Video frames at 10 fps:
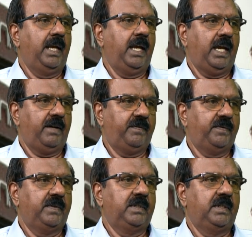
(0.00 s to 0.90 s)
have
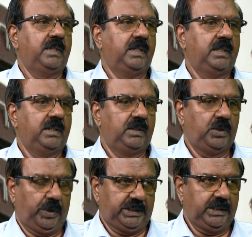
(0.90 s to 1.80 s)

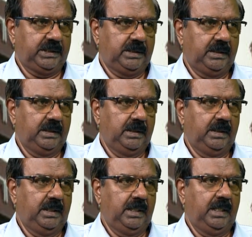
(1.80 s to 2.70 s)
choices.
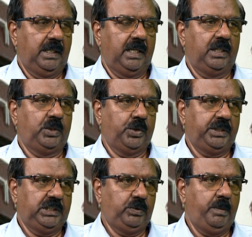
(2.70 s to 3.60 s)
And the
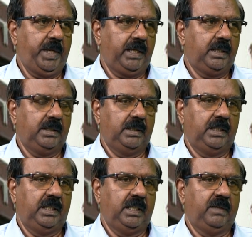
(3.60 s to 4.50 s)
choices we make
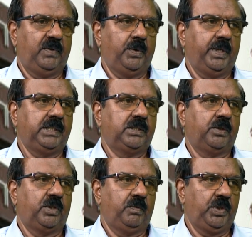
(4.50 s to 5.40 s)
influence
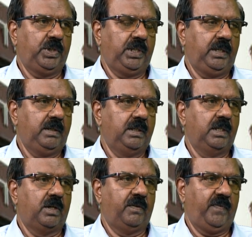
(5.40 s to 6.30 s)
our community,
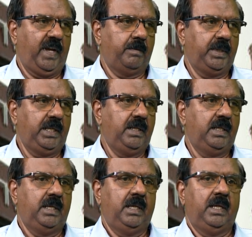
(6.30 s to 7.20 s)
our family,
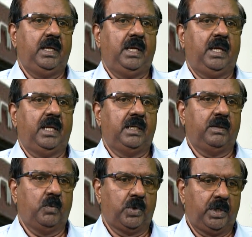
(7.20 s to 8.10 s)
and the
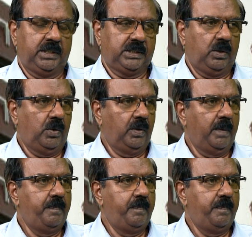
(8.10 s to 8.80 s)
world as a whole.